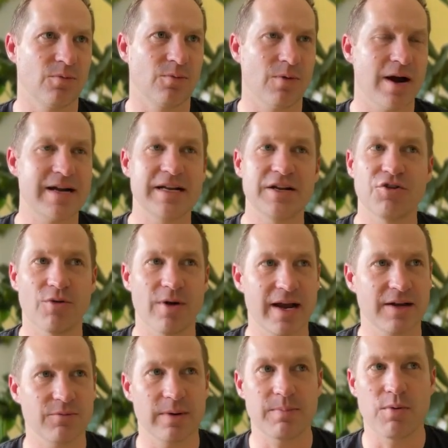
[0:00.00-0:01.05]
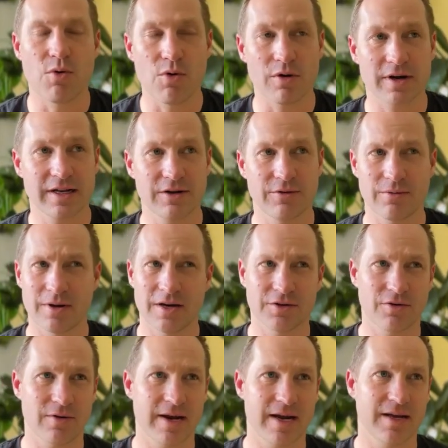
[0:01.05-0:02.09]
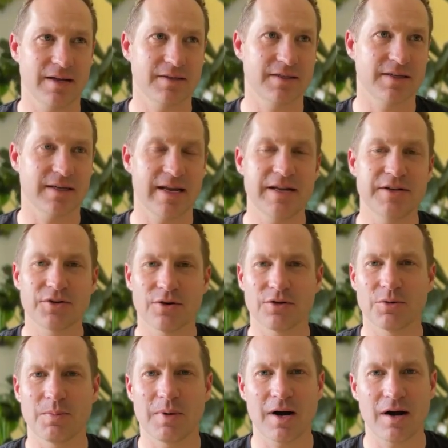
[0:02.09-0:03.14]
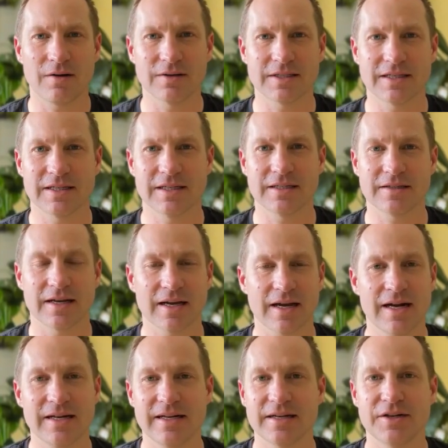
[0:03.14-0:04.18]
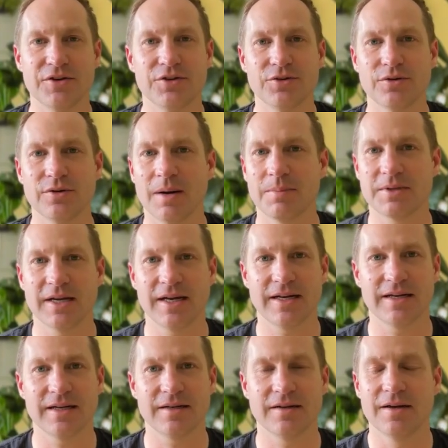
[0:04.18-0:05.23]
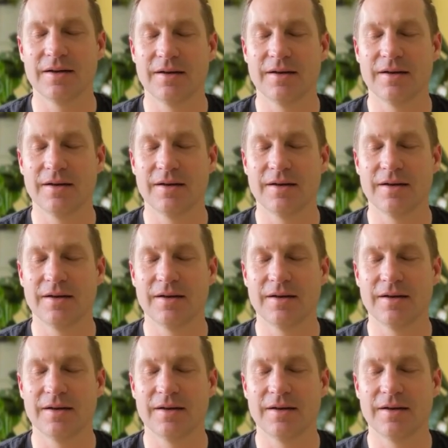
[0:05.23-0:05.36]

writing grant reporting on grants, internal policies. I need a new updated,